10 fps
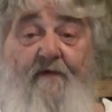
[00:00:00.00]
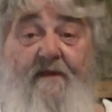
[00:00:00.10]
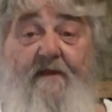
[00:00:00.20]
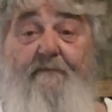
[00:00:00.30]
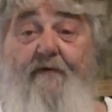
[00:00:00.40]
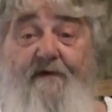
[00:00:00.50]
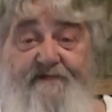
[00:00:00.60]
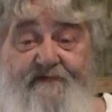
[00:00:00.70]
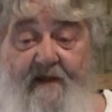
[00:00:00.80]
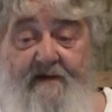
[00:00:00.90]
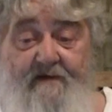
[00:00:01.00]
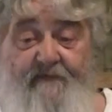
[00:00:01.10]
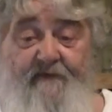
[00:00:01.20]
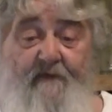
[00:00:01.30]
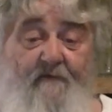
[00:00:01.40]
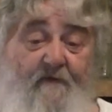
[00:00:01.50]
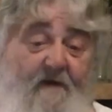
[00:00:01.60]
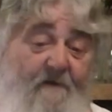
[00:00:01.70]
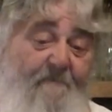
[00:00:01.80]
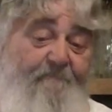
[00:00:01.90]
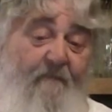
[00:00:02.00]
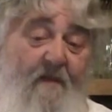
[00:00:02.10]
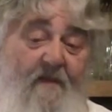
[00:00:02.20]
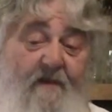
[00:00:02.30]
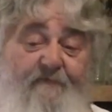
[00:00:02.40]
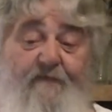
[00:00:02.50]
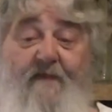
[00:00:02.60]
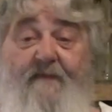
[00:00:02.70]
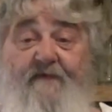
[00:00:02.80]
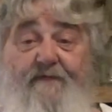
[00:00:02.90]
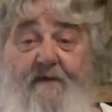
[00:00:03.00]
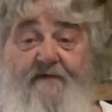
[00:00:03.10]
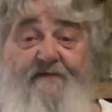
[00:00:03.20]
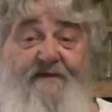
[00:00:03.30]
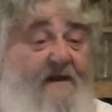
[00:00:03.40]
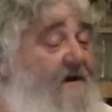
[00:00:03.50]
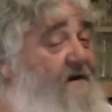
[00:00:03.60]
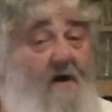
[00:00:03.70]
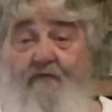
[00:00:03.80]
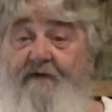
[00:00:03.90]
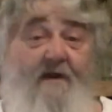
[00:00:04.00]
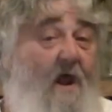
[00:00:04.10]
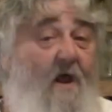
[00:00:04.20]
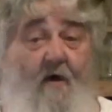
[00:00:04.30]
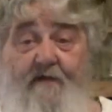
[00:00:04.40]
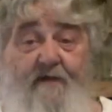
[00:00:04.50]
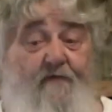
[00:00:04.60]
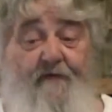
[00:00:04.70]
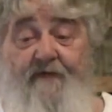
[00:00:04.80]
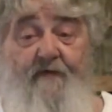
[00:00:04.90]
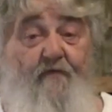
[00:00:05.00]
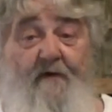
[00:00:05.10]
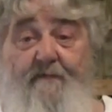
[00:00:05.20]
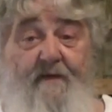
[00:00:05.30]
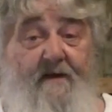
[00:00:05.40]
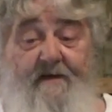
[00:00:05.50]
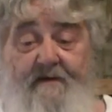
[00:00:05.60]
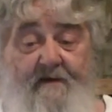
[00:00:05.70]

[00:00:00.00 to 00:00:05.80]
really appreciate it. So if you think this beer is a 10, I would not argue with you one bit.